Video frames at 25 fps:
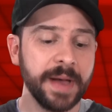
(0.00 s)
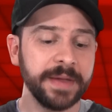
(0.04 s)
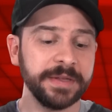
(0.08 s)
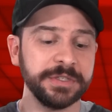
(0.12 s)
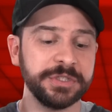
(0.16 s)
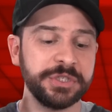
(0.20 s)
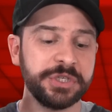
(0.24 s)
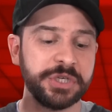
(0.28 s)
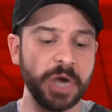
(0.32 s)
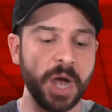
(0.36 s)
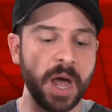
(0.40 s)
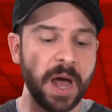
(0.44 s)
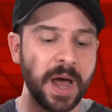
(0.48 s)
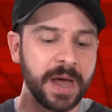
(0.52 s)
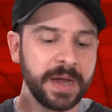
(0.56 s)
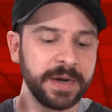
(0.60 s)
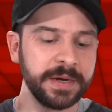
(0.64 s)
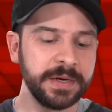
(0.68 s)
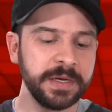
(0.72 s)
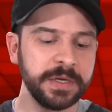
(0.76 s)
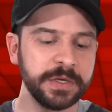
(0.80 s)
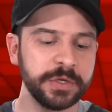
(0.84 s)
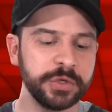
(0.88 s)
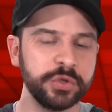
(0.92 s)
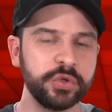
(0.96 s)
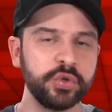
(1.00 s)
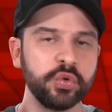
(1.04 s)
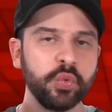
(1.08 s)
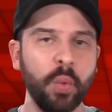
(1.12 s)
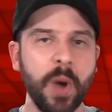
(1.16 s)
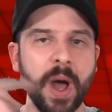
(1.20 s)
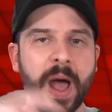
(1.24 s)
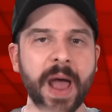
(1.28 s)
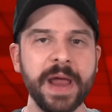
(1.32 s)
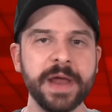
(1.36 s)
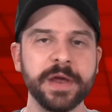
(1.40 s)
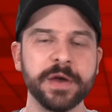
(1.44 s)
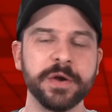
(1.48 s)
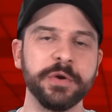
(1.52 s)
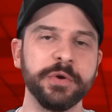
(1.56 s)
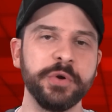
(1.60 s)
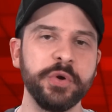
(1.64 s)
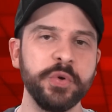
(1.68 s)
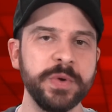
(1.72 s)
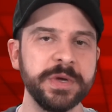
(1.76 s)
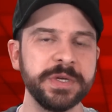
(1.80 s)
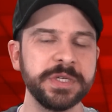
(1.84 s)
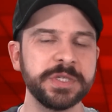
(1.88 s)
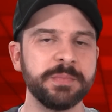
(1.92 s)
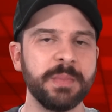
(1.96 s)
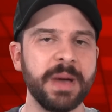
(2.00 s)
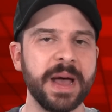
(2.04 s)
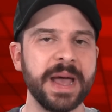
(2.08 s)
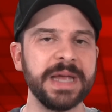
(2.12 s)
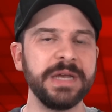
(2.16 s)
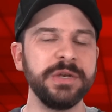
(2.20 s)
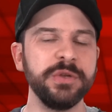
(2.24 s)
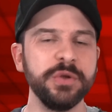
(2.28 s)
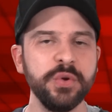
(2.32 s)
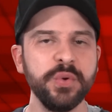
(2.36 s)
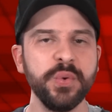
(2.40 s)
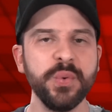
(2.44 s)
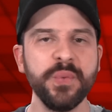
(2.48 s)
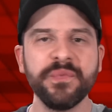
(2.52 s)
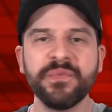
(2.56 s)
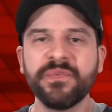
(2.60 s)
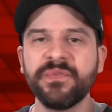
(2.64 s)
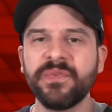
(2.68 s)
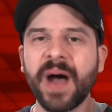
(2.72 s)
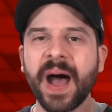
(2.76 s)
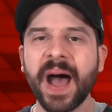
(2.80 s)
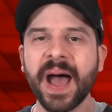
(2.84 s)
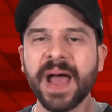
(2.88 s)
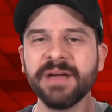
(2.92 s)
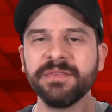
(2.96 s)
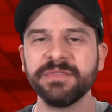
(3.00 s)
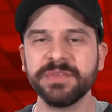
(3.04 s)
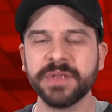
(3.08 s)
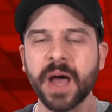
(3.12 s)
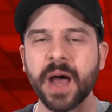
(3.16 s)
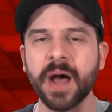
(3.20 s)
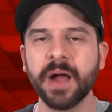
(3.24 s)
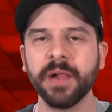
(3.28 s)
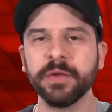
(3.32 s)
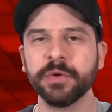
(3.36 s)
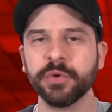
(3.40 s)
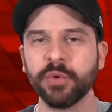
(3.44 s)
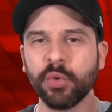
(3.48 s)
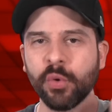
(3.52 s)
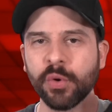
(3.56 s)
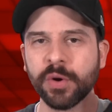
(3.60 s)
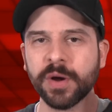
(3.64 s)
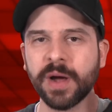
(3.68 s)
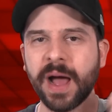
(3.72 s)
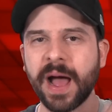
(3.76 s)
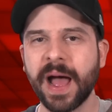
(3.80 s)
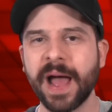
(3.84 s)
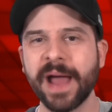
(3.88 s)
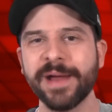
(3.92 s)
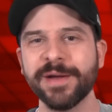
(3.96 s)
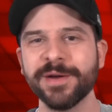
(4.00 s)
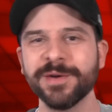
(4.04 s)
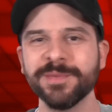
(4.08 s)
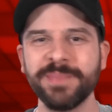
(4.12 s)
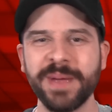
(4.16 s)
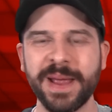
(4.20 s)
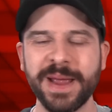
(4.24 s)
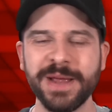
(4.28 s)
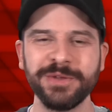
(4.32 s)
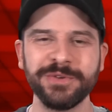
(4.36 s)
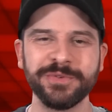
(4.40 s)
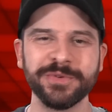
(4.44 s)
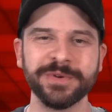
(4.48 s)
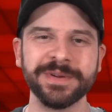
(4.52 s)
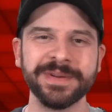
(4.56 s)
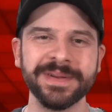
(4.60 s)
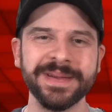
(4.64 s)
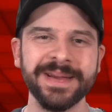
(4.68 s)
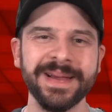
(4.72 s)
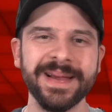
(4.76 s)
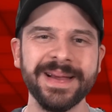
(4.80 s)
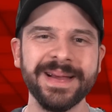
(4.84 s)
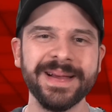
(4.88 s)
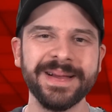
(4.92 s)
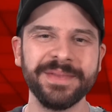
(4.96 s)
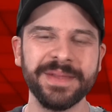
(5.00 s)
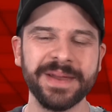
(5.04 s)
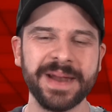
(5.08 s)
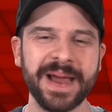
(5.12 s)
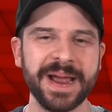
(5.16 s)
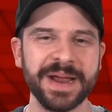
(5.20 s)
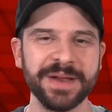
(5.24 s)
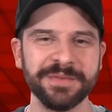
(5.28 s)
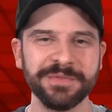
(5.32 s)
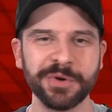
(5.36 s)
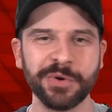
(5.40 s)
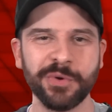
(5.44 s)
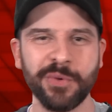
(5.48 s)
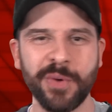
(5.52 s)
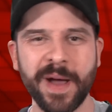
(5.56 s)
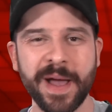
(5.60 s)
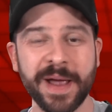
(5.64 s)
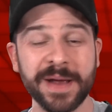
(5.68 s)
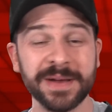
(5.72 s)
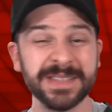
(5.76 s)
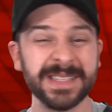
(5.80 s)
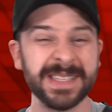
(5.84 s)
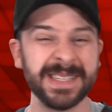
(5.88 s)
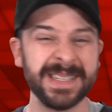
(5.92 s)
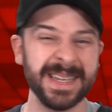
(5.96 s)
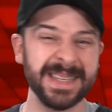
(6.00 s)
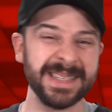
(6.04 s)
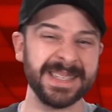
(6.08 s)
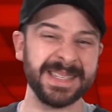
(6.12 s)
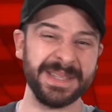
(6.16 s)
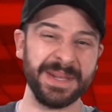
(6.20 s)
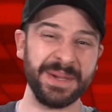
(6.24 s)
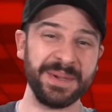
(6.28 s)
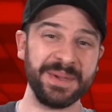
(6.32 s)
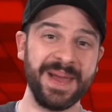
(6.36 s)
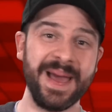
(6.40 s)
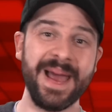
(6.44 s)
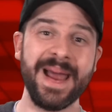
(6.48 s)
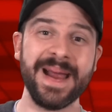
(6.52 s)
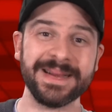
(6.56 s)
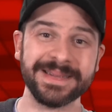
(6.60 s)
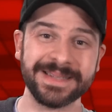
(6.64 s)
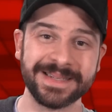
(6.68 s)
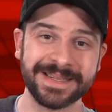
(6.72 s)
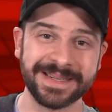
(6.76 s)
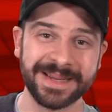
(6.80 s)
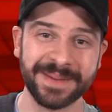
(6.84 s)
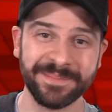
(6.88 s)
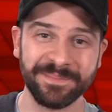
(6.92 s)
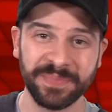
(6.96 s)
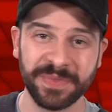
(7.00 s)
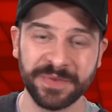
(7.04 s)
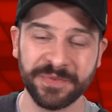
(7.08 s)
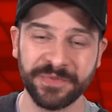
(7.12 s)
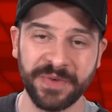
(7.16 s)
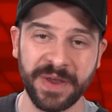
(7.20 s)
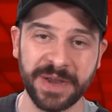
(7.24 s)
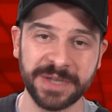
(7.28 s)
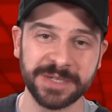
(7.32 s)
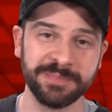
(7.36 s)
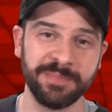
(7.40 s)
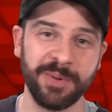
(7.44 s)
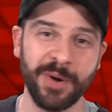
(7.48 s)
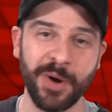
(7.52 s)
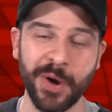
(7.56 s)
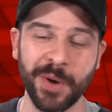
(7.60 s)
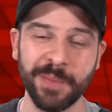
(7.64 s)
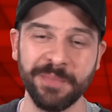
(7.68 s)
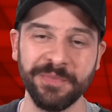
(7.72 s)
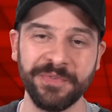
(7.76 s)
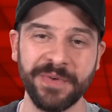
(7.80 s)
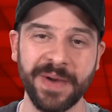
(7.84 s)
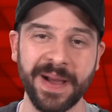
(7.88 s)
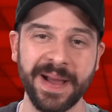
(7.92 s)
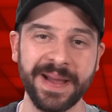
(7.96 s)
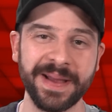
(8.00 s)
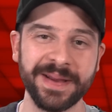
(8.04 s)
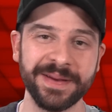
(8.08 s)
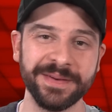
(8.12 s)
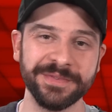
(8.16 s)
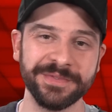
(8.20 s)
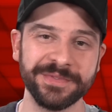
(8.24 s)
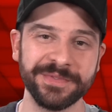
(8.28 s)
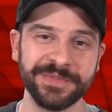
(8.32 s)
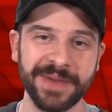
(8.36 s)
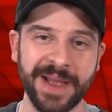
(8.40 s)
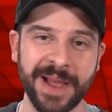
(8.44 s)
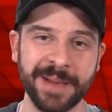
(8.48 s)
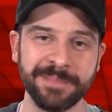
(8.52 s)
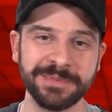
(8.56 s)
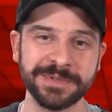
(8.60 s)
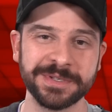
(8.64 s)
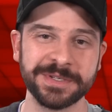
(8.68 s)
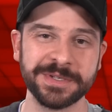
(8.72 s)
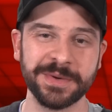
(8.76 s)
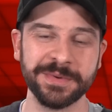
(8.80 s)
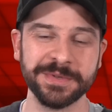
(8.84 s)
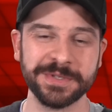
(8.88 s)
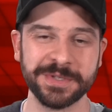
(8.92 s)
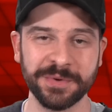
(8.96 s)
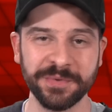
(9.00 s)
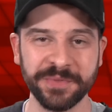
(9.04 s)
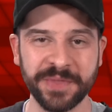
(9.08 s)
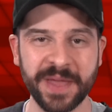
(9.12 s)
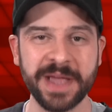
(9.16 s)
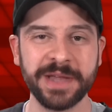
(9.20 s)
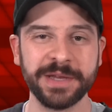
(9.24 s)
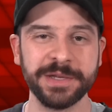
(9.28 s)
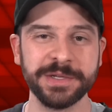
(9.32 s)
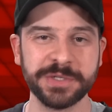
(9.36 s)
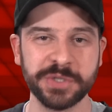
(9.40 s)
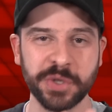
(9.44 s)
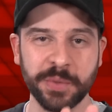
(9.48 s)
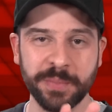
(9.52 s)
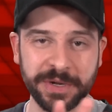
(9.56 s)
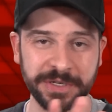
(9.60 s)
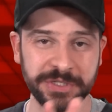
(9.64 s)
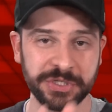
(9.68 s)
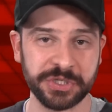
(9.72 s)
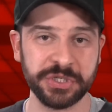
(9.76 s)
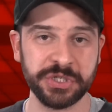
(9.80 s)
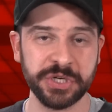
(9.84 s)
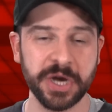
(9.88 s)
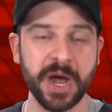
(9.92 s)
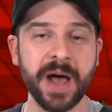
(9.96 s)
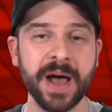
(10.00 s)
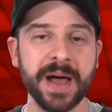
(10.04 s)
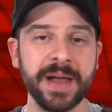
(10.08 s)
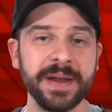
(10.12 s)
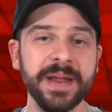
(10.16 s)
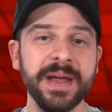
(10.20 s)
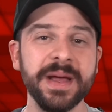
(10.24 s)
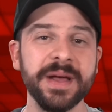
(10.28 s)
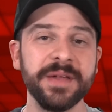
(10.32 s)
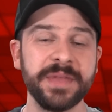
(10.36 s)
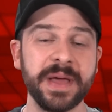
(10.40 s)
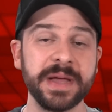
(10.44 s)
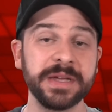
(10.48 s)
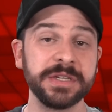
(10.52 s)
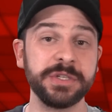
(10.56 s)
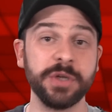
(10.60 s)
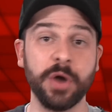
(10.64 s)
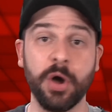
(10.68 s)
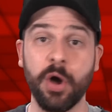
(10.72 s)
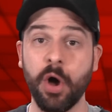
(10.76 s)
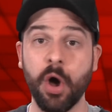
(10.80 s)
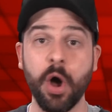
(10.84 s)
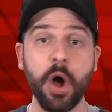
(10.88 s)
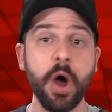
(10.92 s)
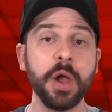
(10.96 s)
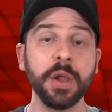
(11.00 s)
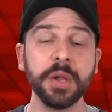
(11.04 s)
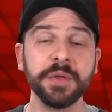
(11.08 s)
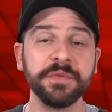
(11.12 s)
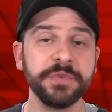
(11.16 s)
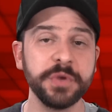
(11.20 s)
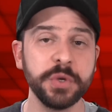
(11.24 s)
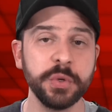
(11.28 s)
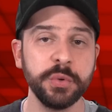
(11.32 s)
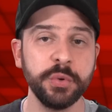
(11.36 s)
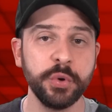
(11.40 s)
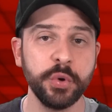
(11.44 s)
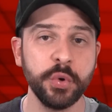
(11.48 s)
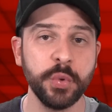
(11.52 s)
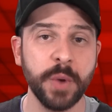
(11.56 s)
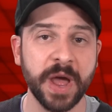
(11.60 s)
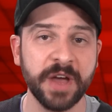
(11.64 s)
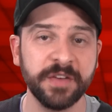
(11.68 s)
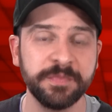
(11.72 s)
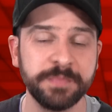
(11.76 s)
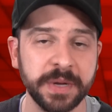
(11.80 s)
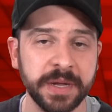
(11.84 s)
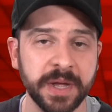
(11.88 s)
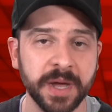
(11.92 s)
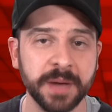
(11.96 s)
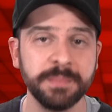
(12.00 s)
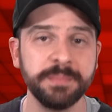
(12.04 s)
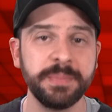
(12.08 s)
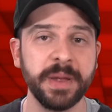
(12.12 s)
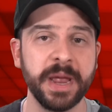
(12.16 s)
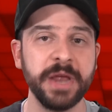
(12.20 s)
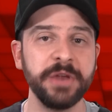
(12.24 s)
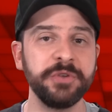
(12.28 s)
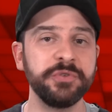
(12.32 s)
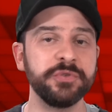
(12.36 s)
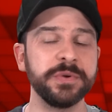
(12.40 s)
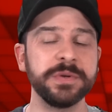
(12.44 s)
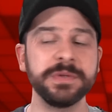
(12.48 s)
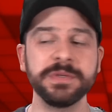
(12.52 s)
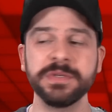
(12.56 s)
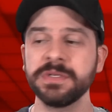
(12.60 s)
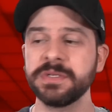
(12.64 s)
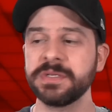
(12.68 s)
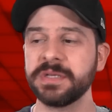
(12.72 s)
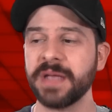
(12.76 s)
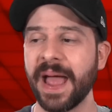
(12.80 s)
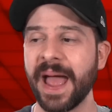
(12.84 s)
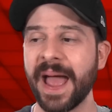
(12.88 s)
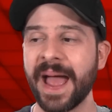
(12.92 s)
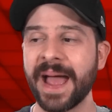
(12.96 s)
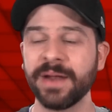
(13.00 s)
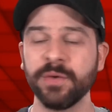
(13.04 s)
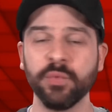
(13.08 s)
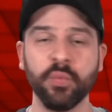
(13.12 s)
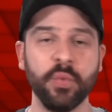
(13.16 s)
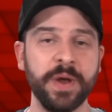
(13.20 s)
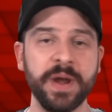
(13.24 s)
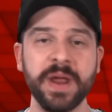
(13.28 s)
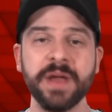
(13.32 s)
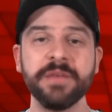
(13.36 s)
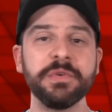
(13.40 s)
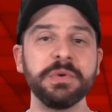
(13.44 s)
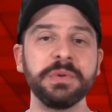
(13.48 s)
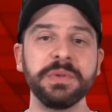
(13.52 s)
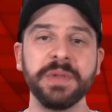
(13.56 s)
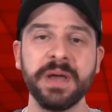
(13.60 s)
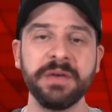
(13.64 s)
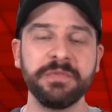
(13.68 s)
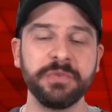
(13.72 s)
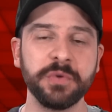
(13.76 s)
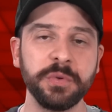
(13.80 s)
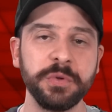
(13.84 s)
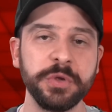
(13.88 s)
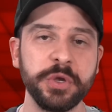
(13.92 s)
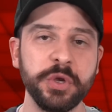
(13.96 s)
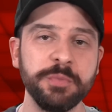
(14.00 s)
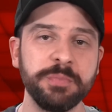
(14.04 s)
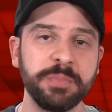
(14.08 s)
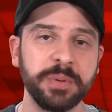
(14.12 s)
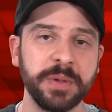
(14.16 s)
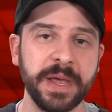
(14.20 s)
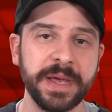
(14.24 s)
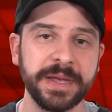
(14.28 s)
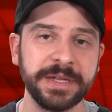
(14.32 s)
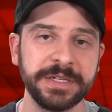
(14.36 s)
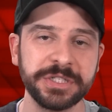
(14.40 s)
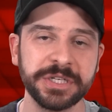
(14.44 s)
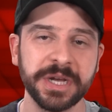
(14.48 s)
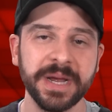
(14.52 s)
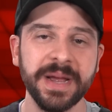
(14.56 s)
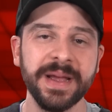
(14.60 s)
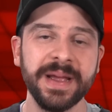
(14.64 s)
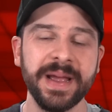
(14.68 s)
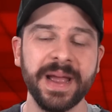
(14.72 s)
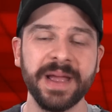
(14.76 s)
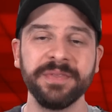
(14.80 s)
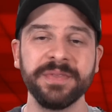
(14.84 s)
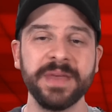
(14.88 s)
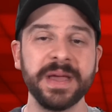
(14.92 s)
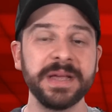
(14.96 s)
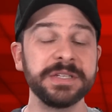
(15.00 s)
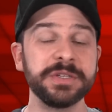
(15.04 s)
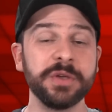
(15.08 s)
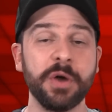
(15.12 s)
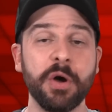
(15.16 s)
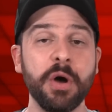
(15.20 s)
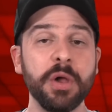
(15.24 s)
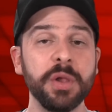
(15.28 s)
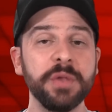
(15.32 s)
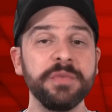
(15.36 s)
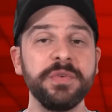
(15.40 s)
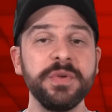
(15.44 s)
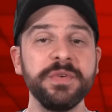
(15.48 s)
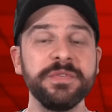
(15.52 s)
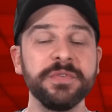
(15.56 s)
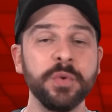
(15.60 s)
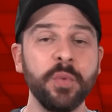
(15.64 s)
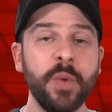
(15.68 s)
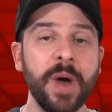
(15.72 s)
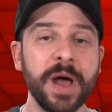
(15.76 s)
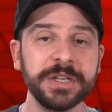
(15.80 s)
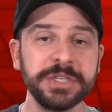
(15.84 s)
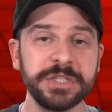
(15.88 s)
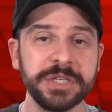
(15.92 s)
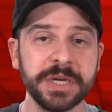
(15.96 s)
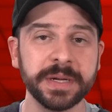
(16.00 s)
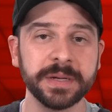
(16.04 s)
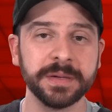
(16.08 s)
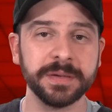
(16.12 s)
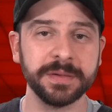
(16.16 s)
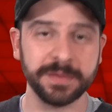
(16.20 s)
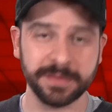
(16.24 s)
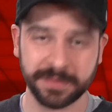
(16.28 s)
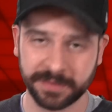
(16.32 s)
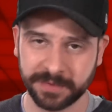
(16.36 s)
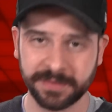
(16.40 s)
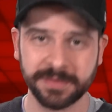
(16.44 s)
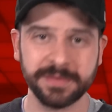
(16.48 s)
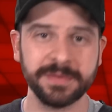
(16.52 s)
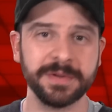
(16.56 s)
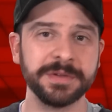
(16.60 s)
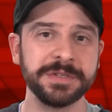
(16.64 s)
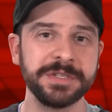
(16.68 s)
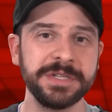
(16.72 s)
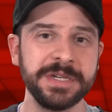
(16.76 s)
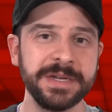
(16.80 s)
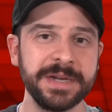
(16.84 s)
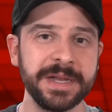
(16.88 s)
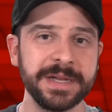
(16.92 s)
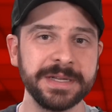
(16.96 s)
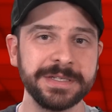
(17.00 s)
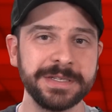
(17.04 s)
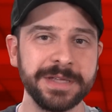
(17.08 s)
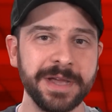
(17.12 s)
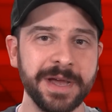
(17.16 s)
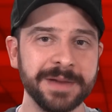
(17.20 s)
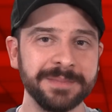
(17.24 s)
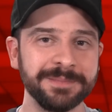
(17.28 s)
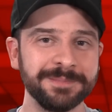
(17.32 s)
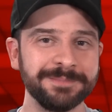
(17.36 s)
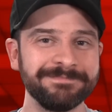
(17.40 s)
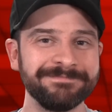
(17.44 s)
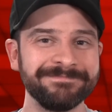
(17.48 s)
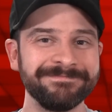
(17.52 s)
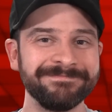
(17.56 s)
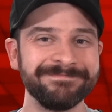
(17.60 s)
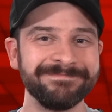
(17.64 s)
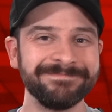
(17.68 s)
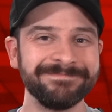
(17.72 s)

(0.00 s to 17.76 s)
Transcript: John Dwyer, who is my new $5 or higher patron that I have acquired since the last Facepalm 5 episode. So thank you so much, John. Thanks to all of you who have become patrons at whatever level you pledge, and thanks to all of you for watching. I'll see you next time.